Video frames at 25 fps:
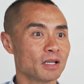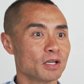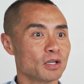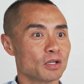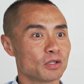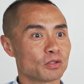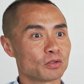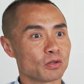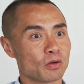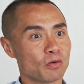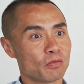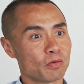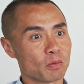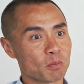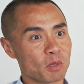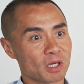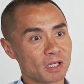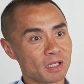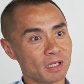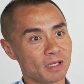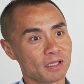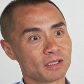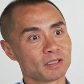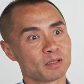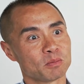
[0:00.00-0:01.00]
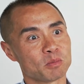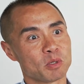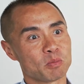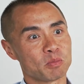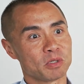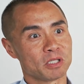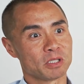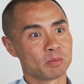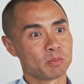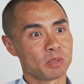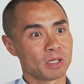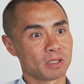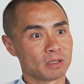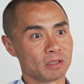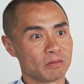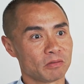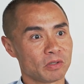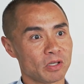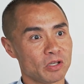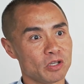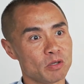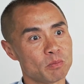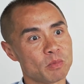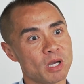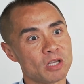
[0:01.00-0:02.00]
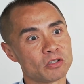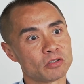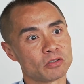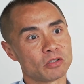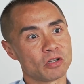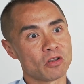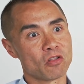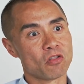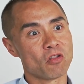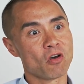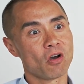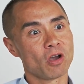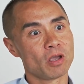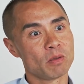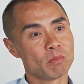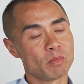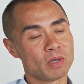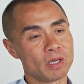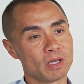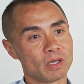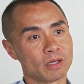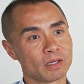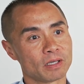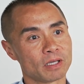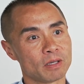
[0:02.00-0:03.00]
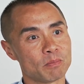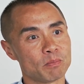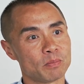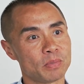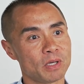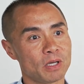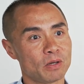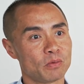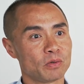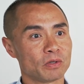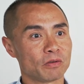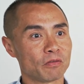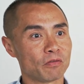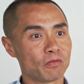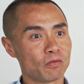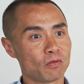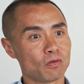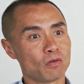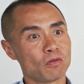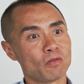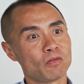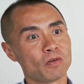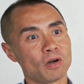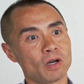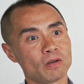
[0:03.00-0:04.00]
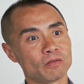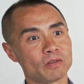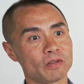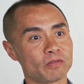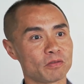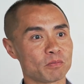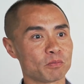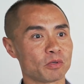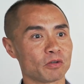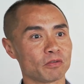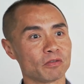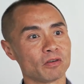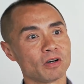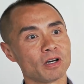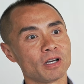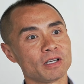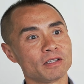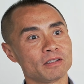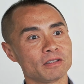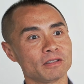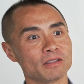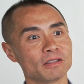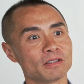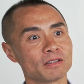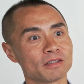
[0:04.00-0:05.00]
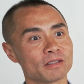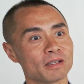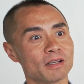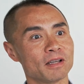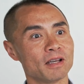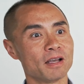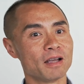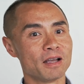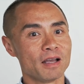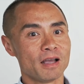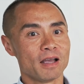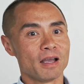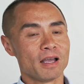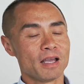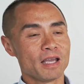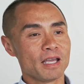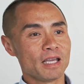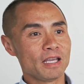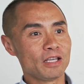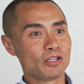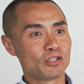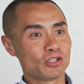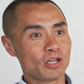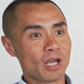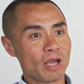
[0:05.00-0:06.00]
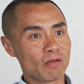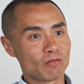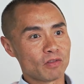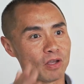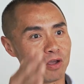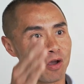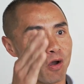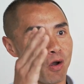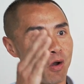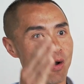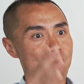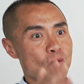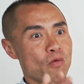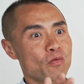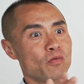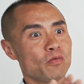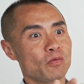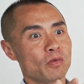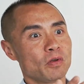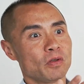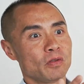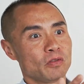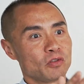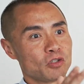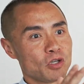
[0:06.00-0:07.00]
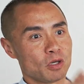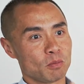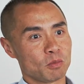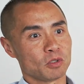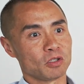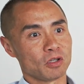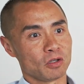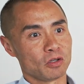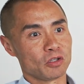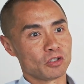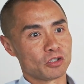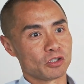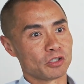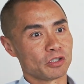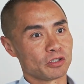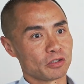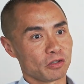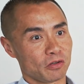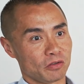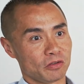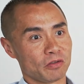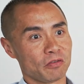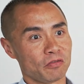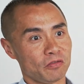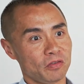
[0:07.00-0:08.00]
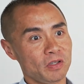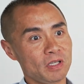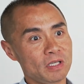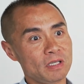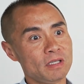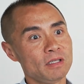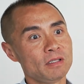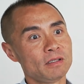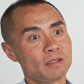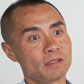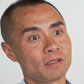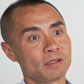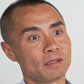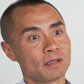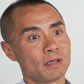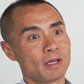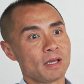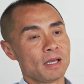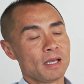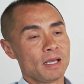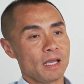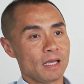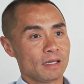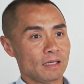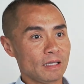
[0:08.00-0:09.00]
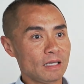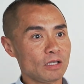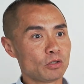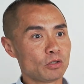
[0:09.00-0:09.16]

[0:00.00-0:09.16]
So from a customer perspective, can you imagine a nightmare comparing 4 or 5 different providers? Each have their own terminologies on the fees, and